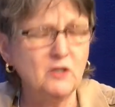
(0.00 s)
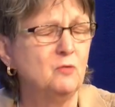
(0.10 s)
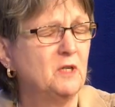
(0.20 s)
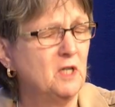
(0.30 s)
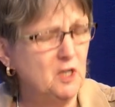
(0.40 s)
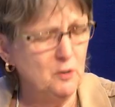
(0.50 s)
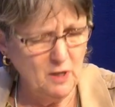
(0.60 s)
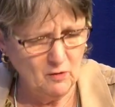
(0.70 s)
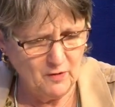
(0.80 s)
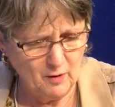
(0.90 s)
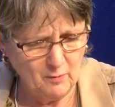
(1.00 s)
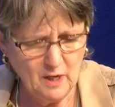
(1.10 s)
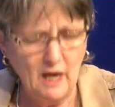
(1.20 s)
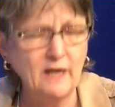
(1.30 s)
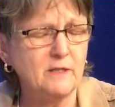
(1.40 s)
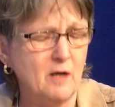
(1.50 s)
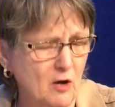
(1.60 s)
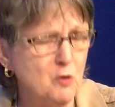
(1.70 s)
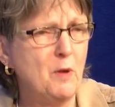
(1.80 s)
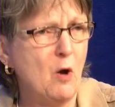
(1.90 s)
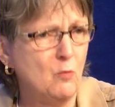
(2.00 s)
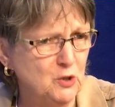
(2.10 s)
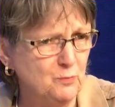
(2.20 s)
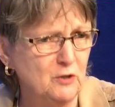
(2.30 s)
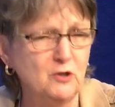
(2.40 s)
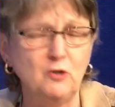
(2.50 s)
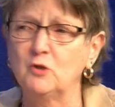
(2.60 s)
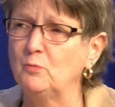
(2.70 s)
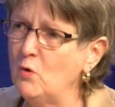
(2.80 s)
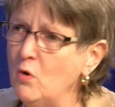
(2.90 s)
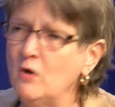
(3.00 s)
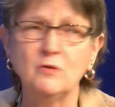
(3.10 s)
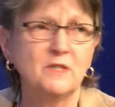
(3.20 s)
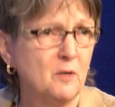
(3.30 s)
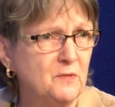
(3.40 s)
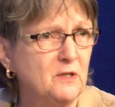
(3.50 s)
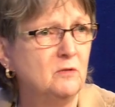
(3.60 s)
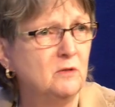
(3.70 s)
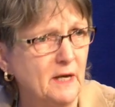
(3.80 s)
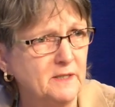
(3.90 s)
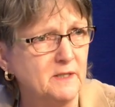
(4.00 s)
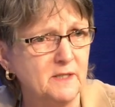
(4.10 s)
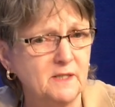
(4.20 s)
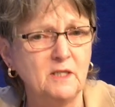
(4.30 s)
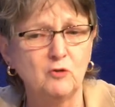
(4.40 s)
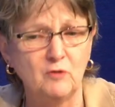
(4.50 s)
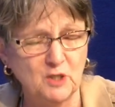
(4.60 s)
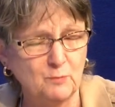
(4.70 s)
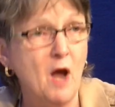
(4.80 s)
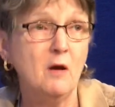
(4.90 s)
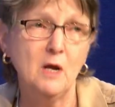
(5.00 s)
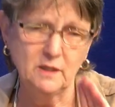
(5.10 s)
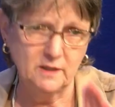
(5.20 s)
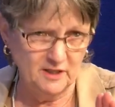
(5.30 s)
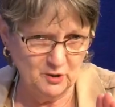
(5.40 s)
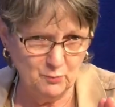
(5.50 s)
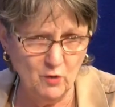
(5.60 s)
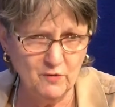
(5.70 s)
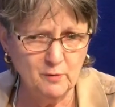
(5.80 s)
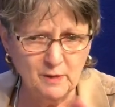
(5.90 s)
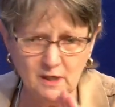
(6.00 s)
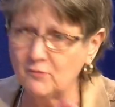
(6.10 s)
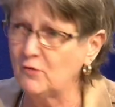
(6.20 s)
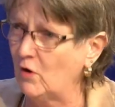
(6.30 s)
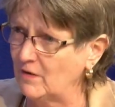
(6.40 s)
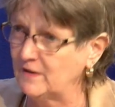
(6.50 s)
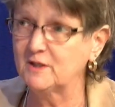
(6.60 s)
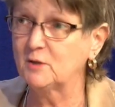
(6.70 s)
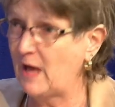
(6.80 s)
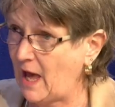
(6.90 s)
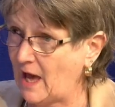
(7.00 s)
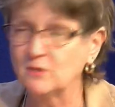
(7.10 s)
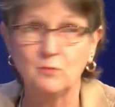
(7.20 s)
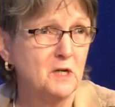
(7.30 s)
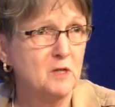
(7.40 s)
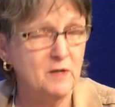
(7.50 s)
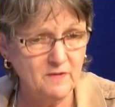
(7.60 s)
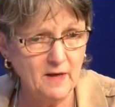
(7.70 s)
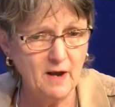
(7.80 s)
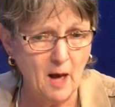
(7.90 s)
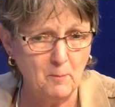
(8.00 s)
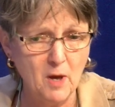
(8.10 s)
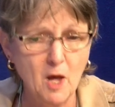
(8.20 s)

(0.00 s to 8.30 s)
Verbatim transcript: You can email them and talk about which bills you support or something you'd like to see transpire. Takes more than a minute for all this to pass. We want to clear that up.